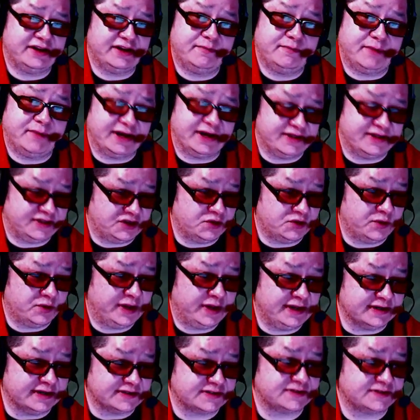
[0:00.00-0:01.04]
by the
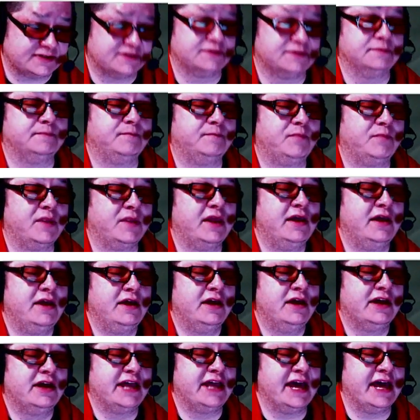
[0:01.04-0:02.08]
U.S.
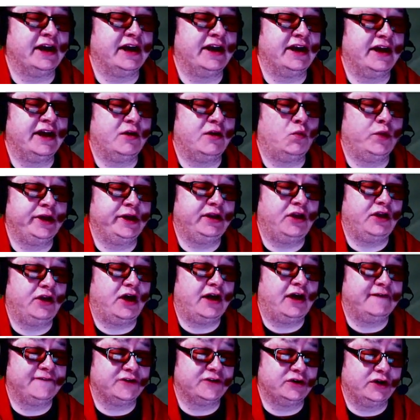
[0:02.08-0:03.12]
Canada will
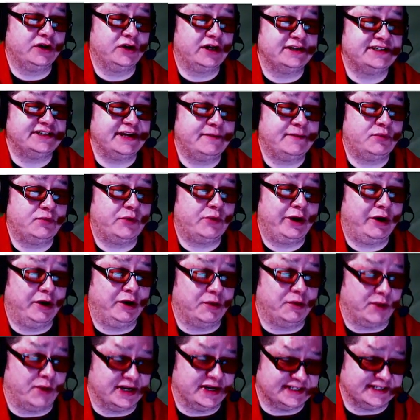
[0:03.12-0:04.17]
offer temporary
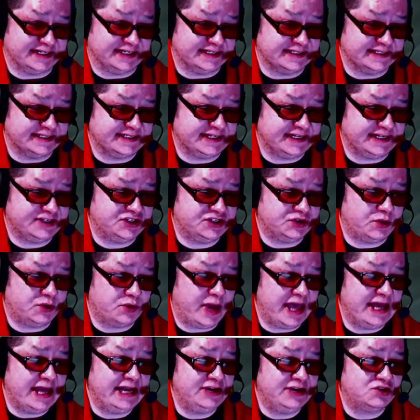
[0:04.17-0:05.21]
residency to
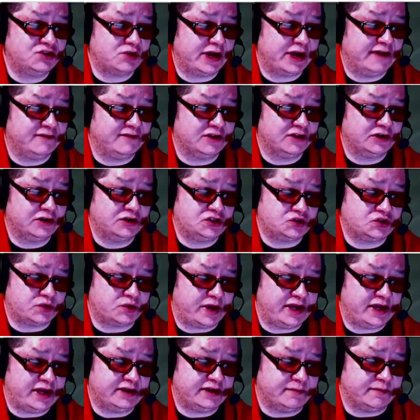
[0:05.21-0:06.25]
any traveler
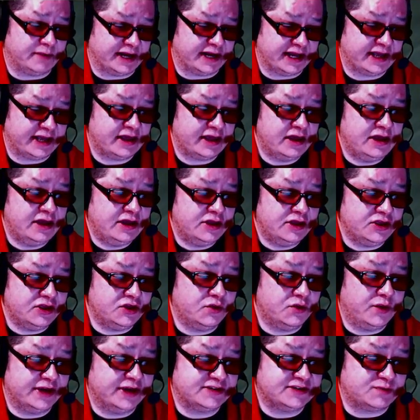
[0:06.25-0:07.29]
stranded by
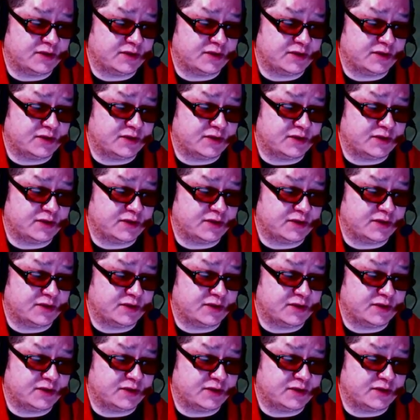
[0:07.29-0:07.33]
U.S.